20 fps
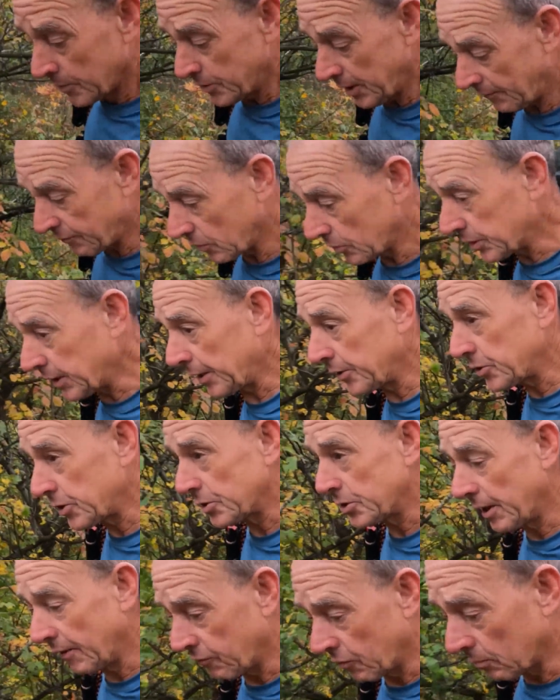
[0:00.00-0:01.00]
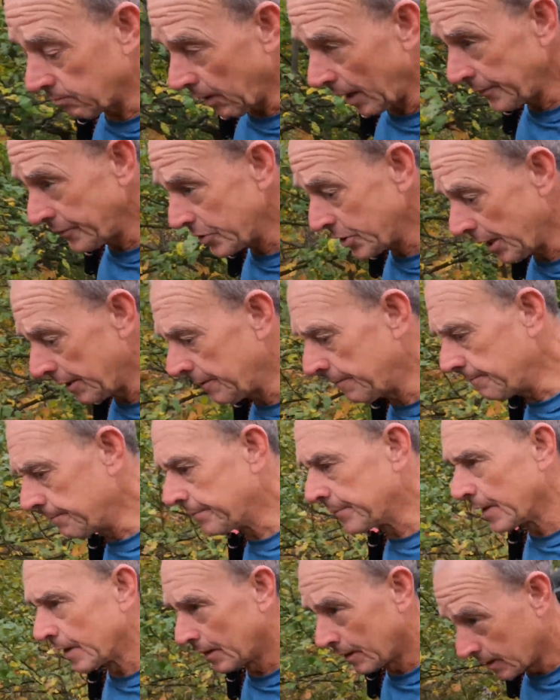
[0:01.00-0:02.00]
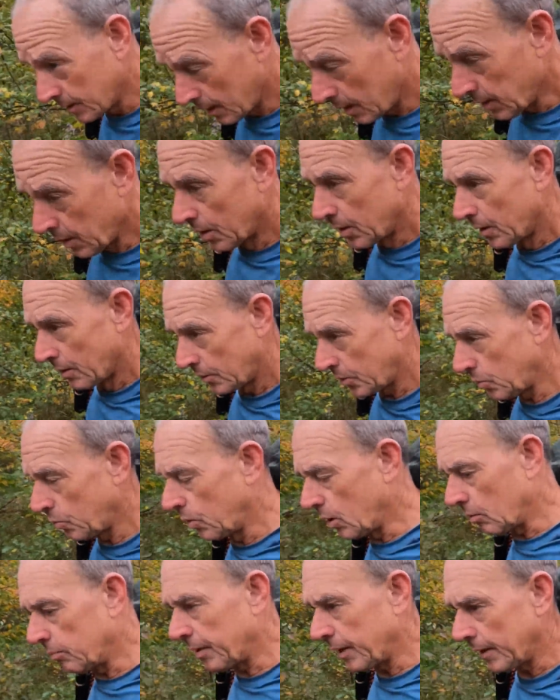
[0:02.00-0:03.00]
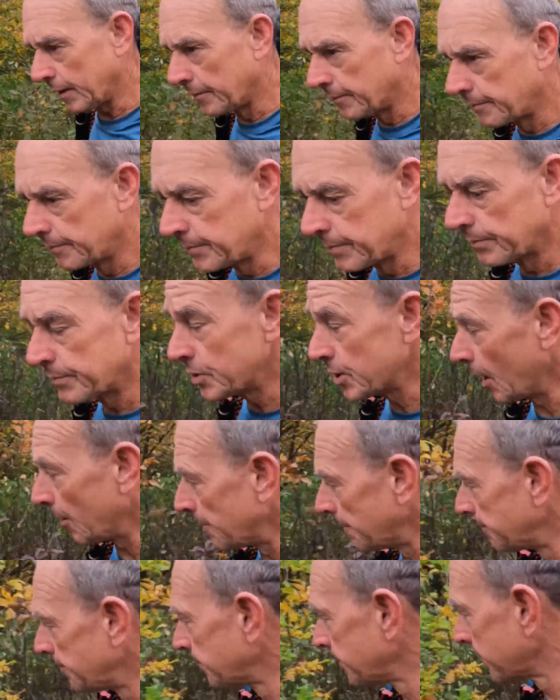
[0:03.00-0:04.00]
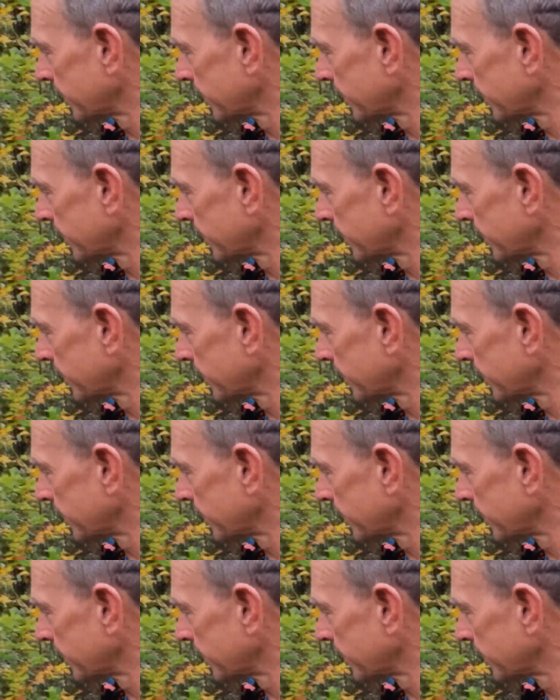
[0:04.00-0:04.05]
several days to several months, you will be. So